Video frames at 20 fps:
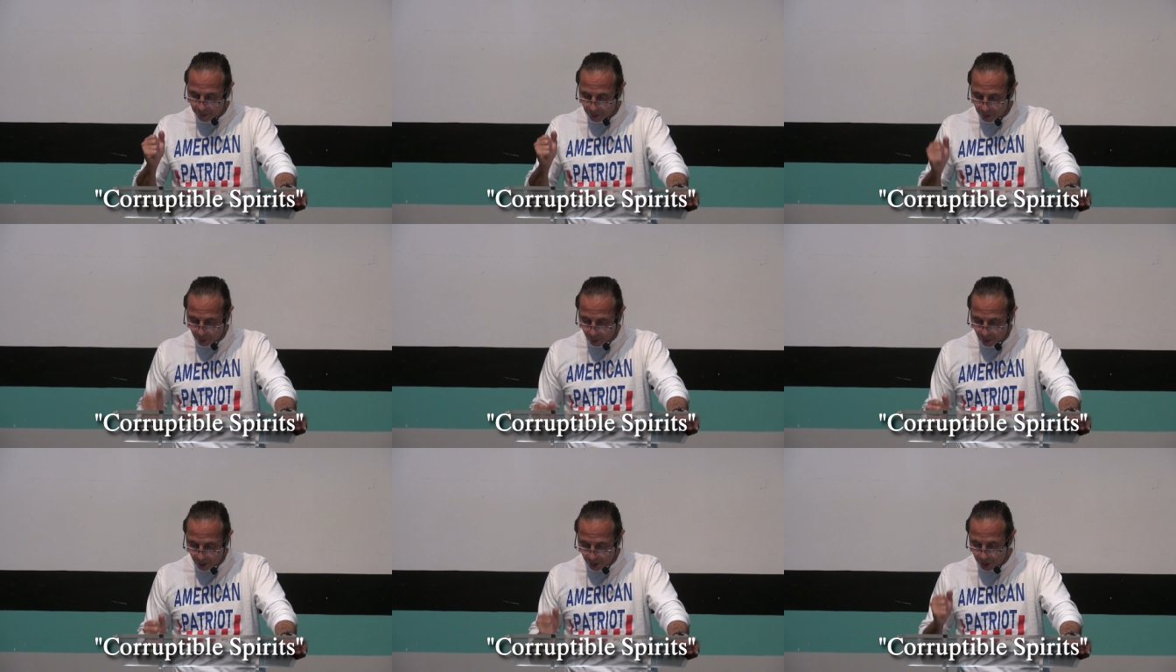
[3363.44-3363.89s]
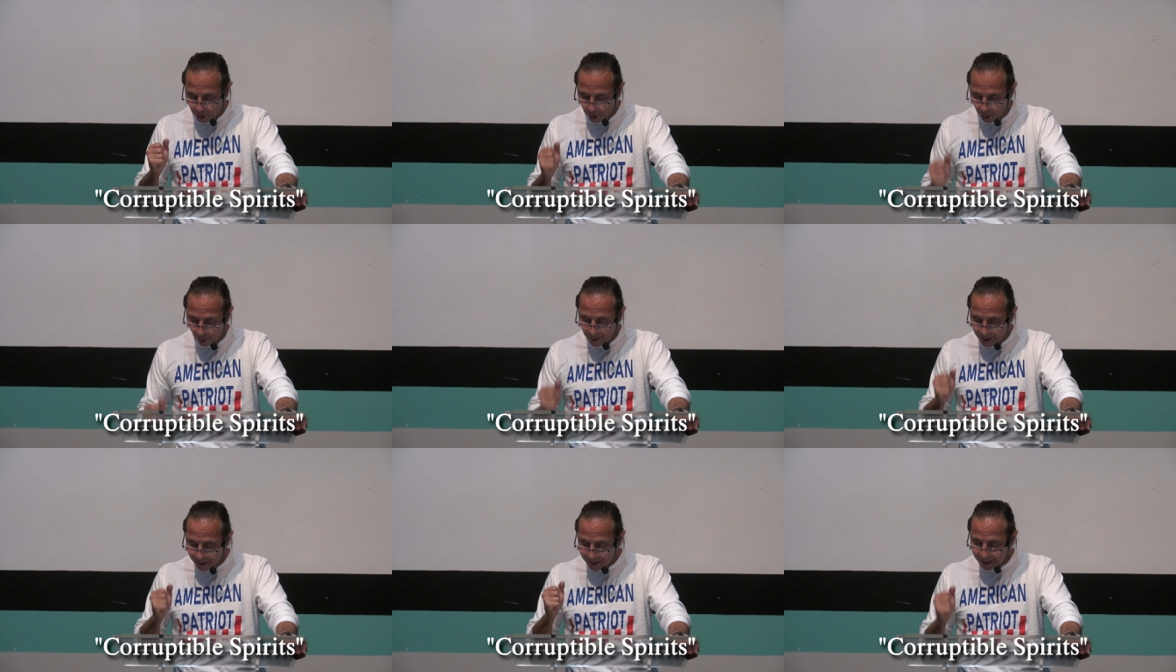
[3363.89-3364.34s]
the Lord,
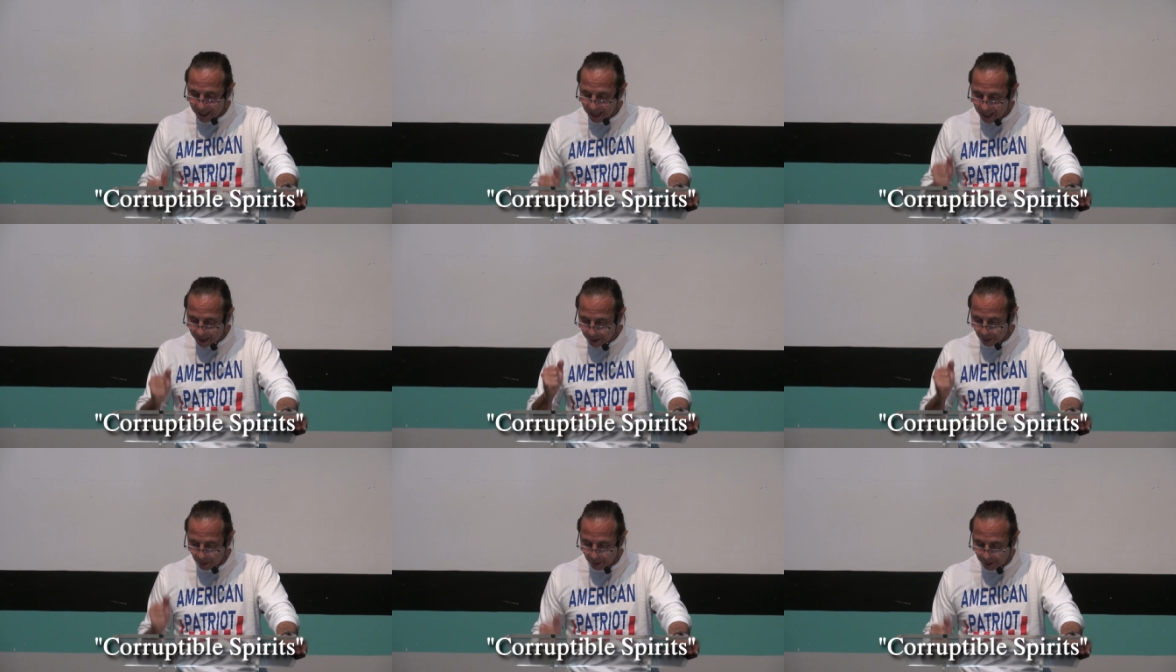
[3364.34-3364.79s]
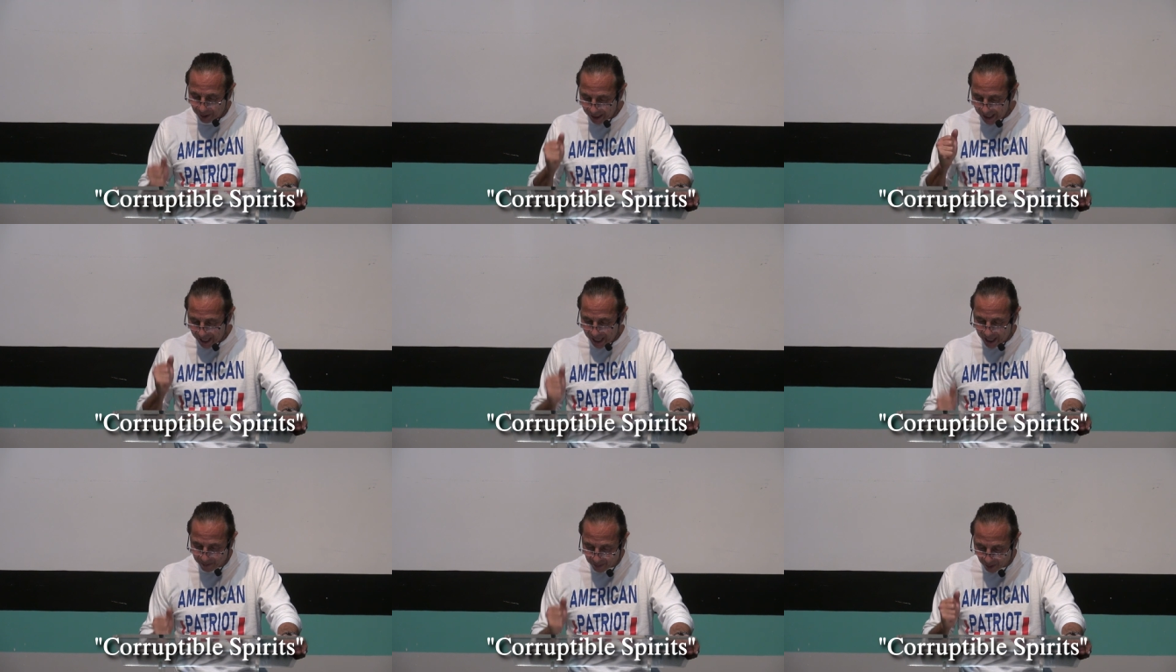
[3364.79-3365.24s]
knowing that your
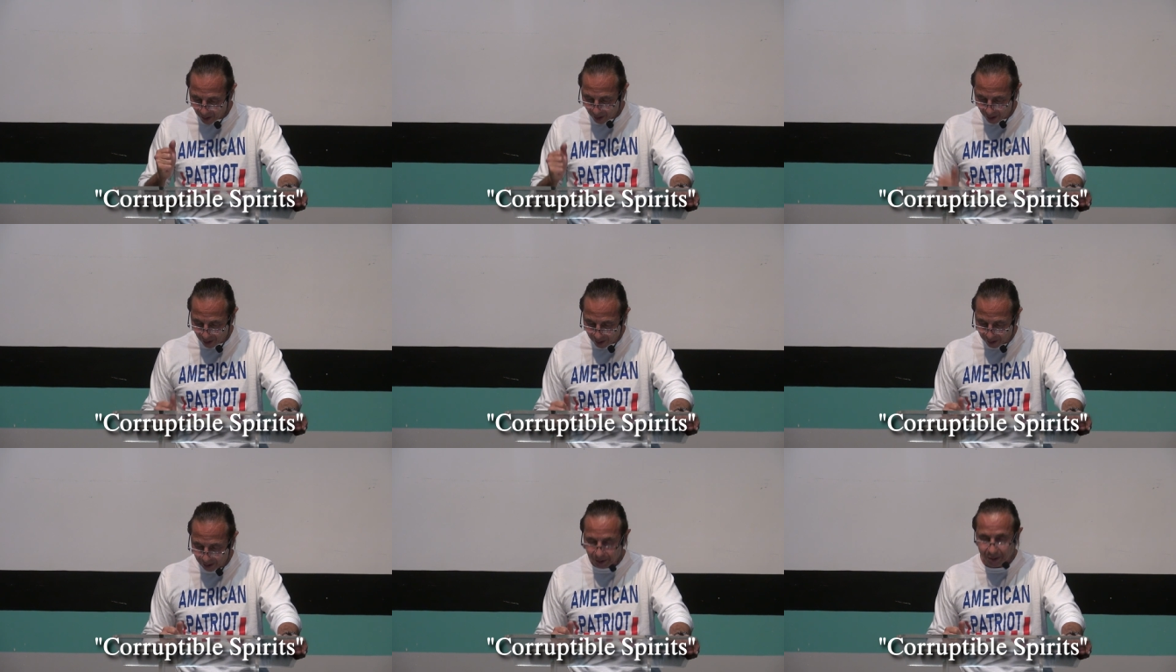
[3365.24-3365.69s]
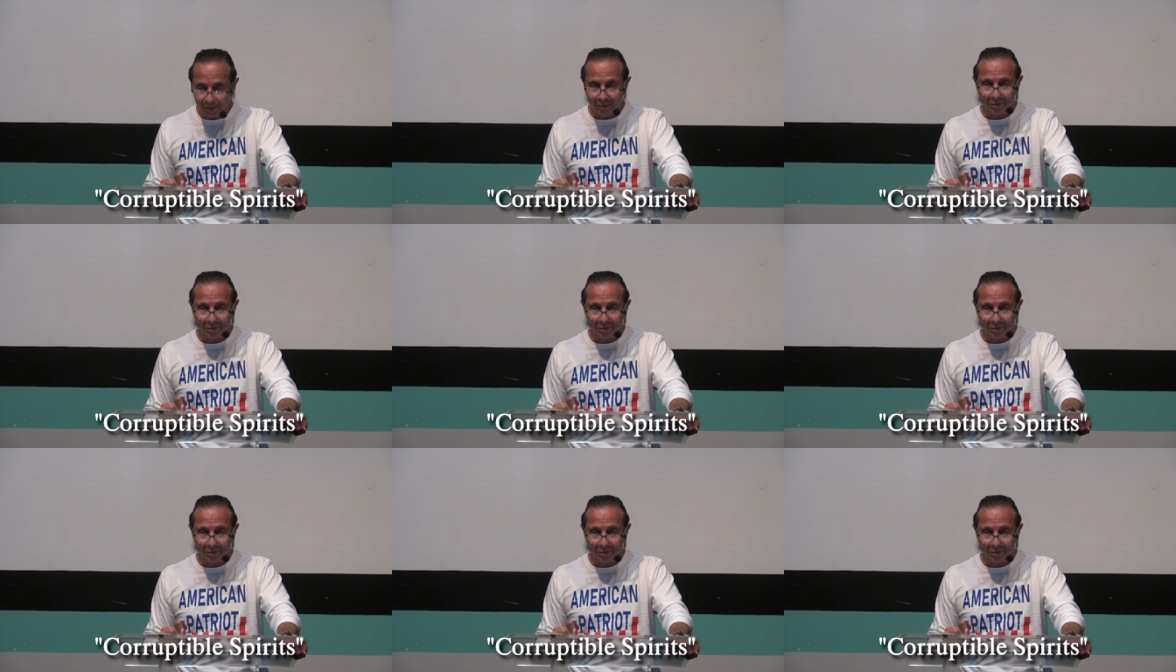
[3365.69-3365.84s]
labor